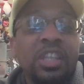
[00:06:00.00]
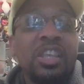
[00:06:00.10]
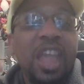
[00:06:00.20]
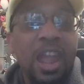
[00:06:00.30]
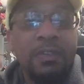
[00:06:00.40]

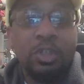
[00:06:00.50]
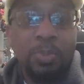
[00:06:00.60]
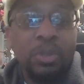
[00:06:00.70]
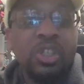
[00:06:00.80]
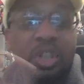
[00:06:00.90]
the average
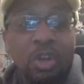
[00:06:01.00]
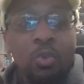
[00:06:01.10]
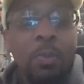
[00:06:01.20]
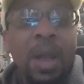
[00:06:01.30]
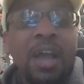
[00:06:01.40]
person
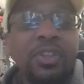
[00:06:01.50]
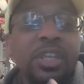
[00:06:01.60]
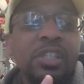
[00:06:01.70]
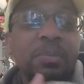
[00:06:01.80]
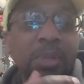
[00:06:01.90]
will buy
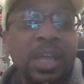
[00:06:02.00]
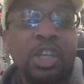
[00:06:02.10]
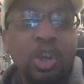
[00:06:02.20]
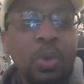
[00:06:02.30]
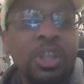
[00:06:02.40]
these and be like,
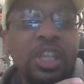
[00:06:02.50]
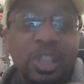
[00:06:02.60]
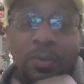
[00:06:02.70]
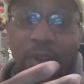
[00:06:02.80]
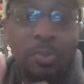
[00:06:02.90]
you know what, they
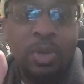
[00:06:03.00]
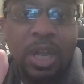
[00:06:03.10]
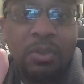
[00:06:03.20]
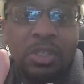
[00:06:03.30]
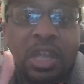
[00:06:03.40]
sound very
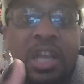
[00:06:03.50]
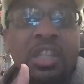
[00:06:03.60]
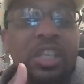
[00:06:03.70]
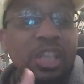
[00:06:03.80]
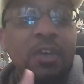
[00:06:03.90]
pronounced,
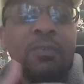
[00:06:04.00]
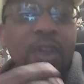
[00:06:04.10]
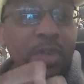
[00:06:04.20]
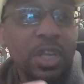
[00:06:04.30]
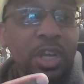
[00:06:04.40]
they sound
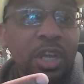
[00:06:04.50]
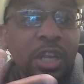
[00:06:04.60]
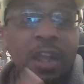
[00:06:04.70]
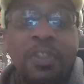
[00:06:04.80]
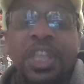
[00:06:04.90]
very
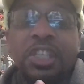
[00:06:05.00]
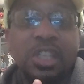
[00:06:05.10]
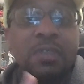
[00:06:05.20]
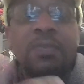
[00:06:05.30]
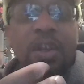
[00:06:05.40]
good, they
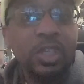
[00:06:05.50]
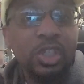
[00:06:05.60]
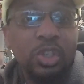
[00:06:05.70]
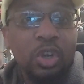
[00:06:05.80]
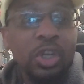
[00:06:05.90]
seem very
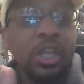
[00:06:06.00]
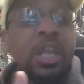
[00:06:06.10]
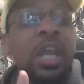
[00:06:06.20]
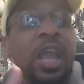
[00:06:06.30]
sturdy,